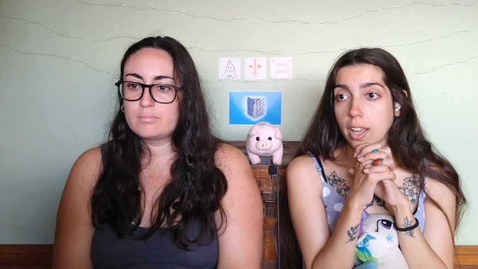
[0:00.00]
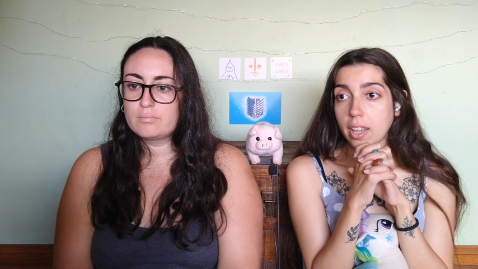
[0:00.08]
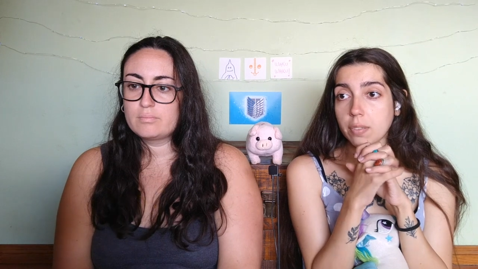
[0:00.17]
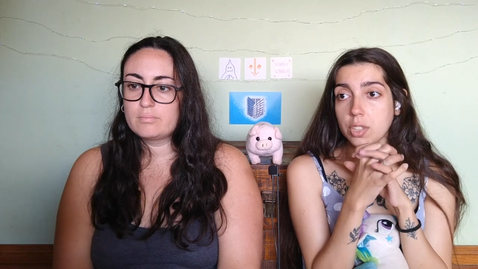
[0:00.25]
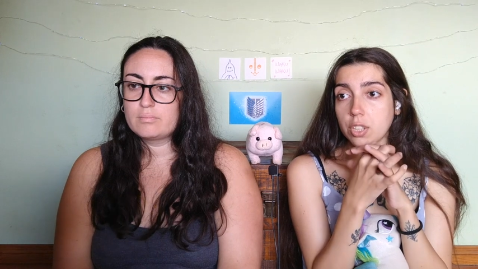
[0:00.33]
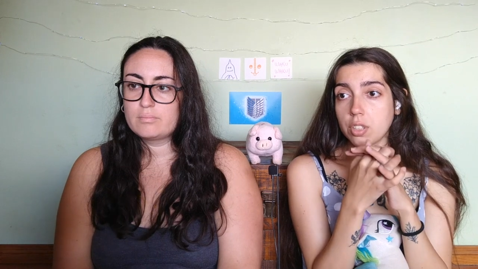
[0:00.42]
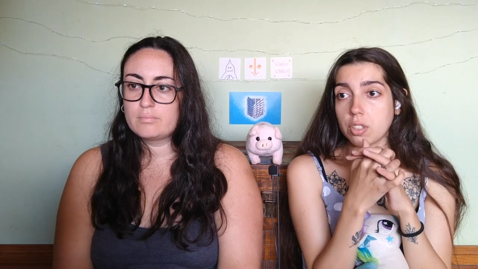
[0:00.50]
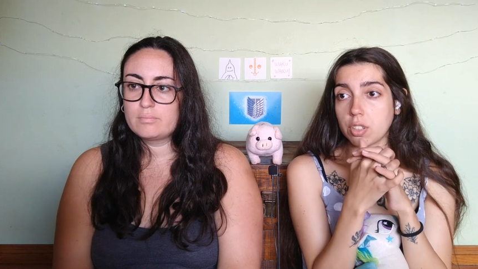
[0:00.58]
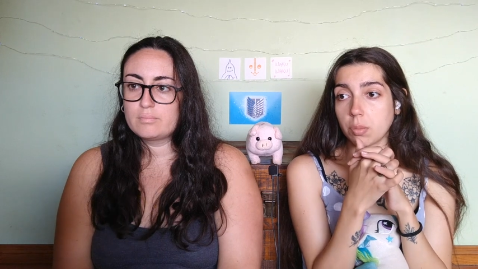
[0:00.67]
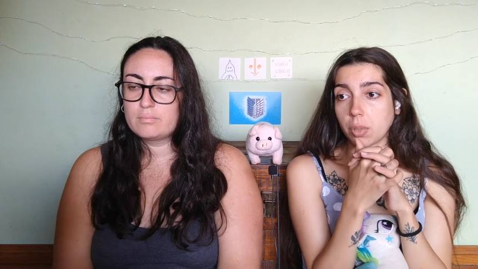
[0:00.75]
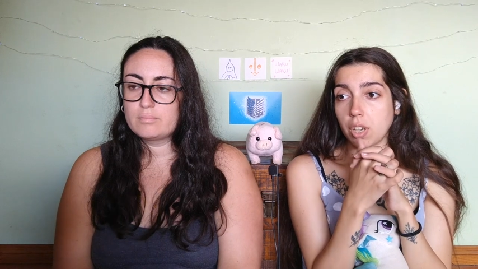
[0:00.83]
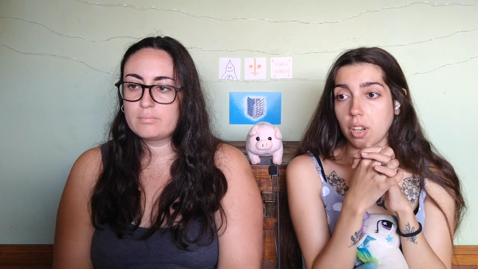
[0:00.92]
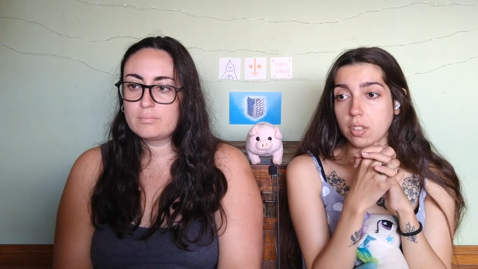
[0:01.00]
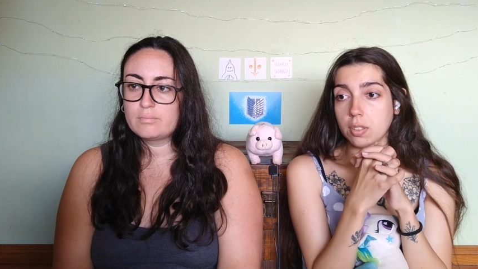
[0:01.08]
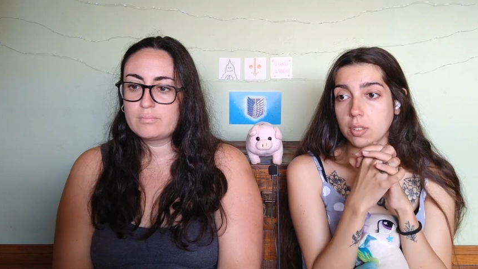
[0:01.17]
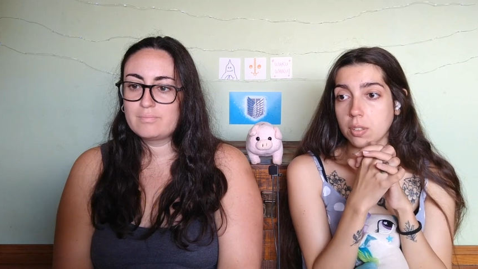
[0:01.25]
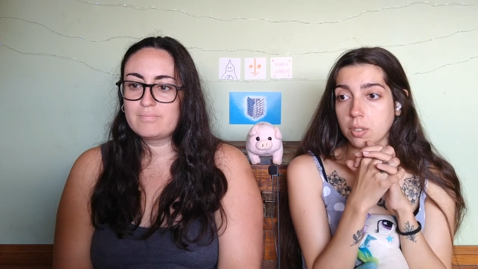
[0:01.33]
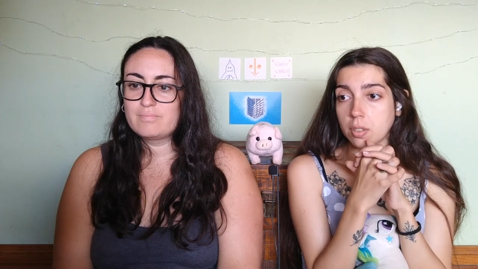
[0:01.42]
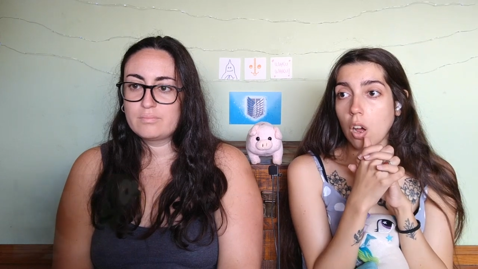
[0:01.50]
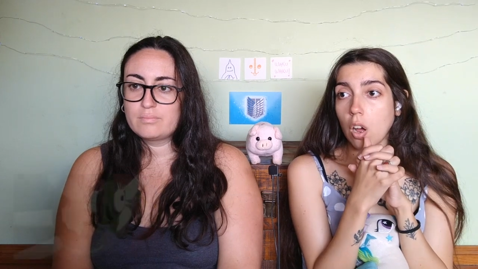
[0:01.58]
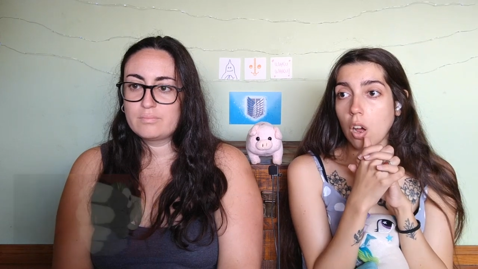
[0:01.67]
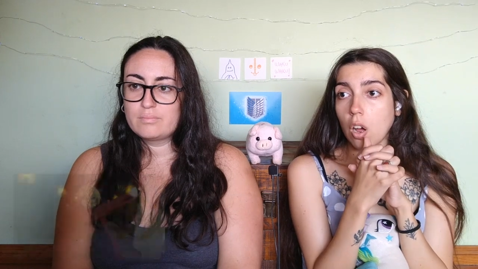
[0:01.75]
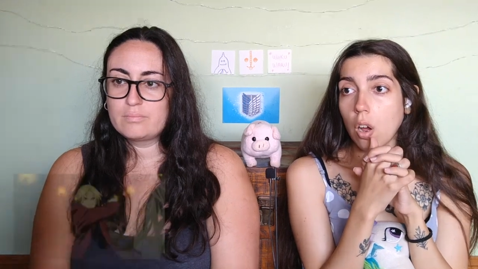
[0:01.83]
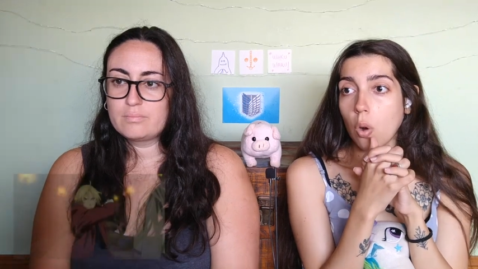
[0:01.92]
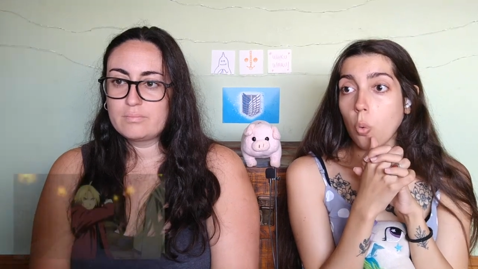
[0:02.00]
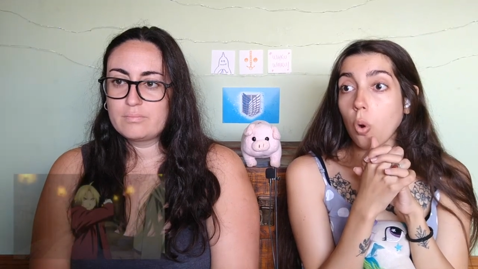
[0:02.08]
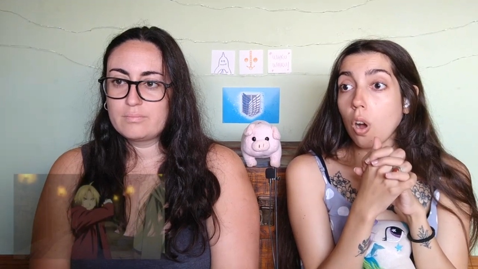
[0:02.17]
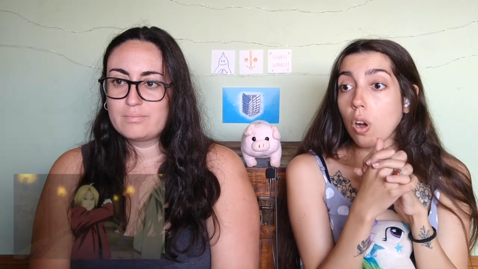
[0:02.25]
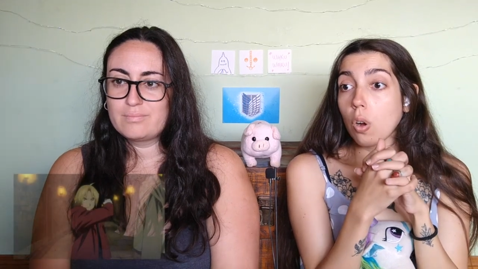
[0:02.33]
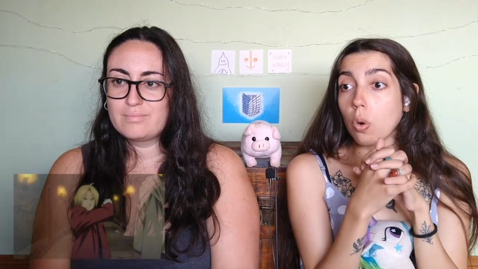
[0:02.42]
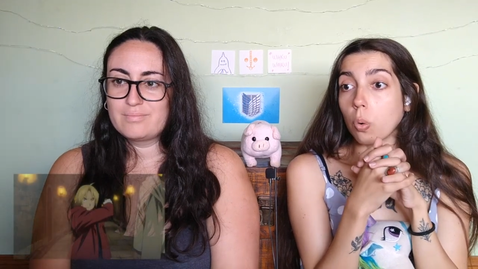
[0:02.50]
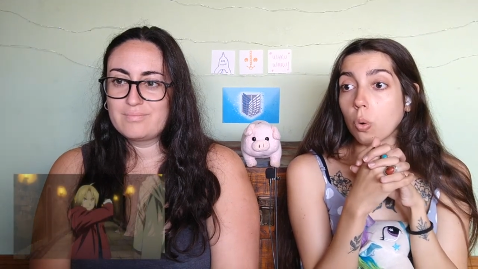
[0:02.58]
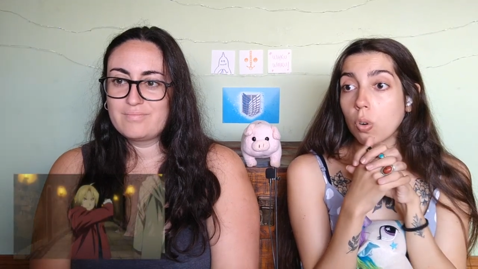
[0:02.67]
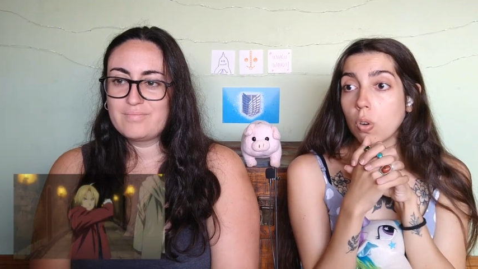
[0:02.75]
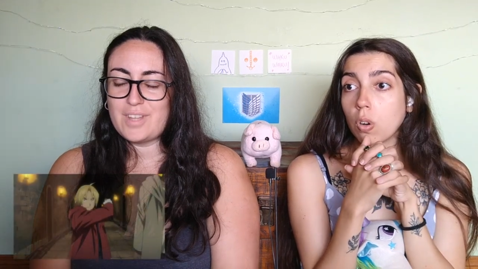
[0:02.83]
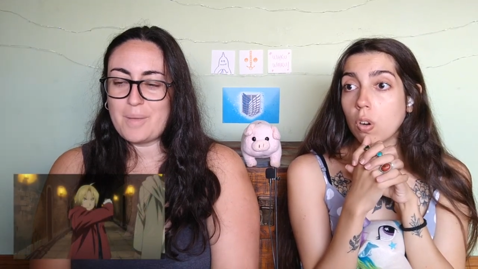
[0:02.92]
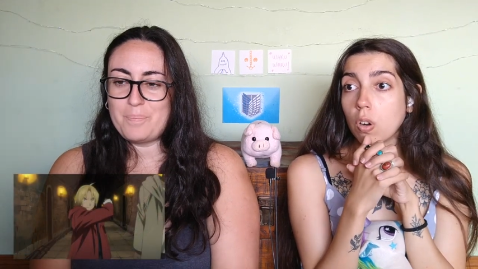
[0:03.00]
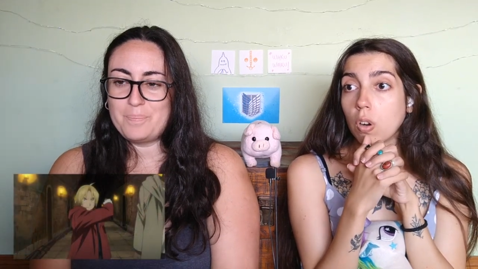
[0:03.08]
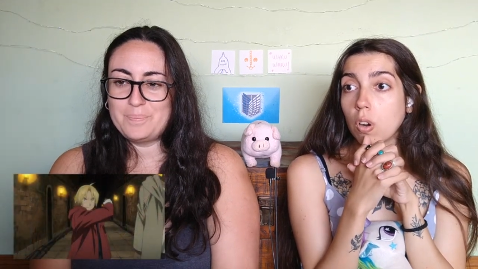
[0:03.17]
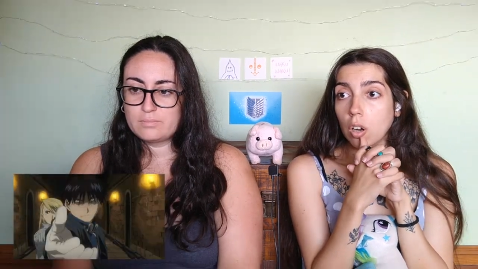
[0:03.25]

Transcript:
Speaker 1: I have tears in my eyes. Whoa! Yep.